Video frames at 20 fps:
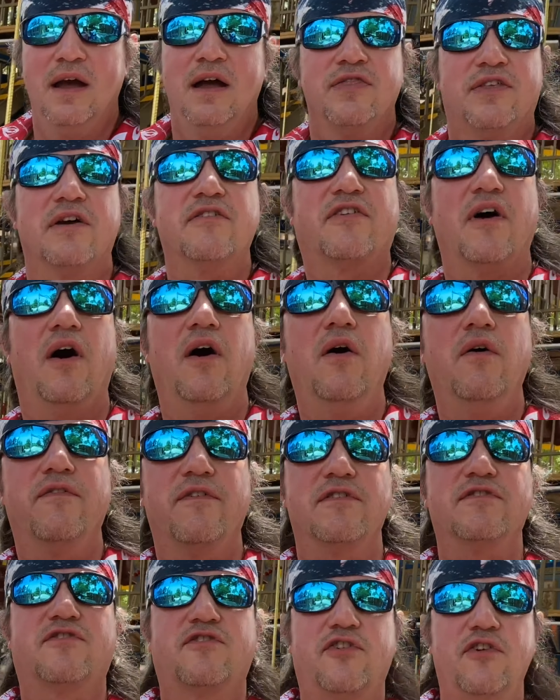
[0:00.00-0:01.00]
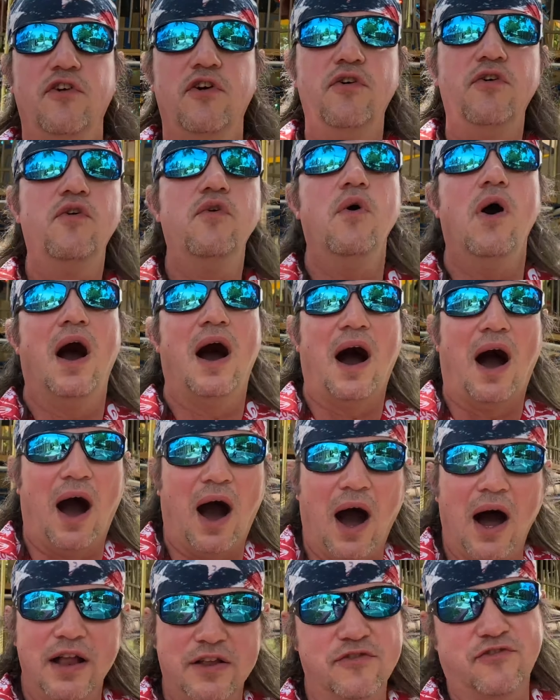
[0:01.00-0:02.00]
There's over
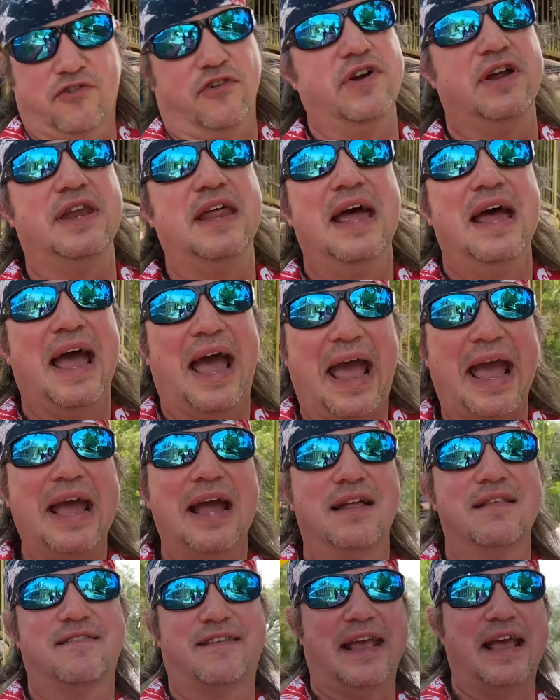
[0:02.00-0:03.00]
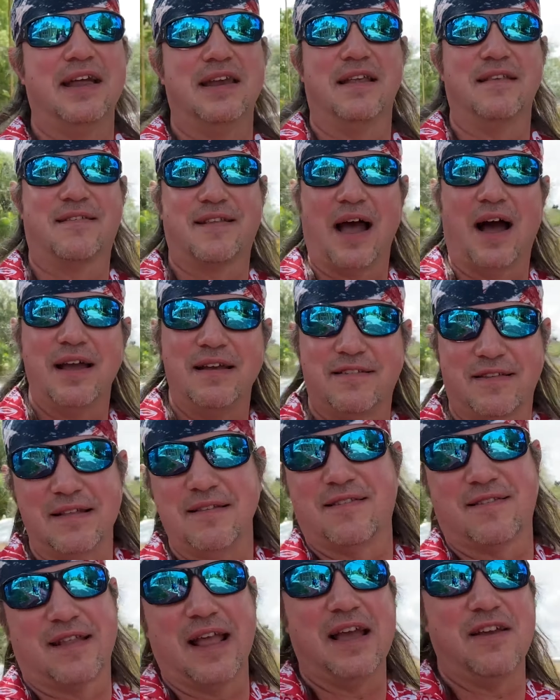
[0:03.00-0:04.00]
200 hand
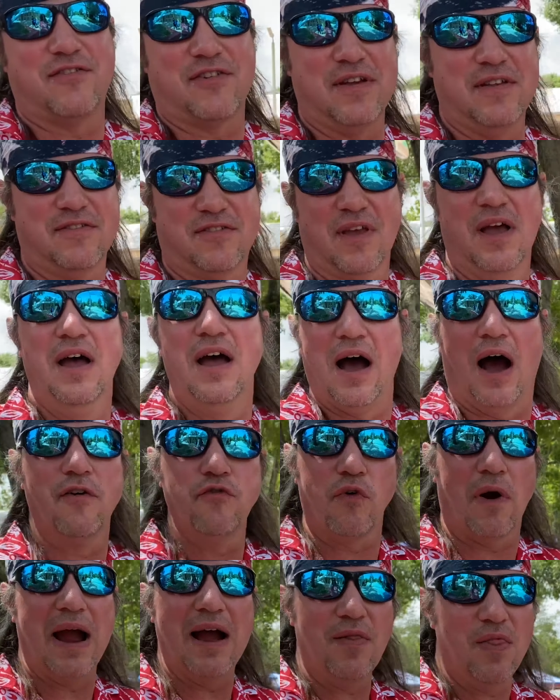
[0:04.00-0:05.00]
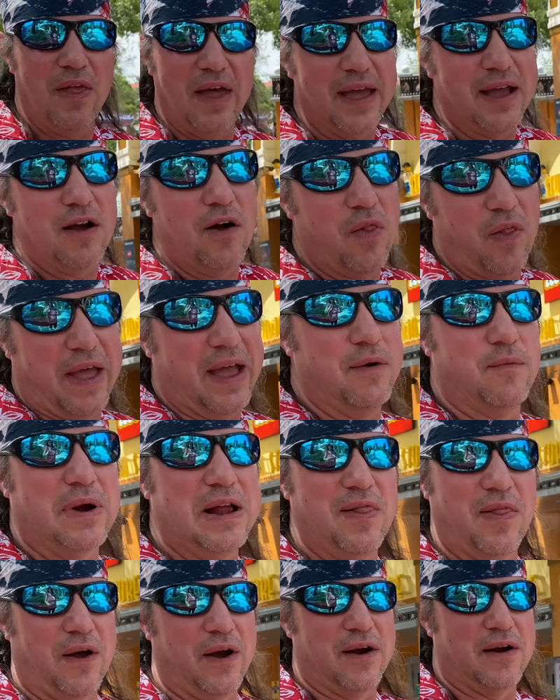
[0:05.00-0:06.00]
sanitizing stations around Legoland
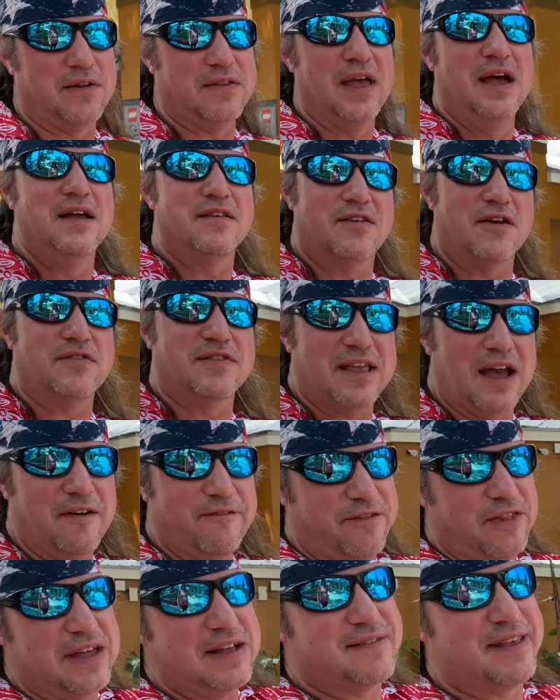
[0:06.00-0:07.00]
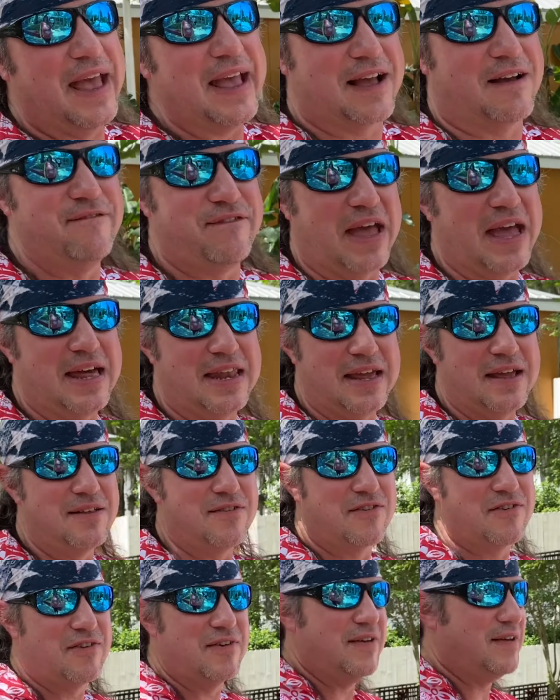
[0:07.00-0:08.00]
we learned. So definitely take advantage.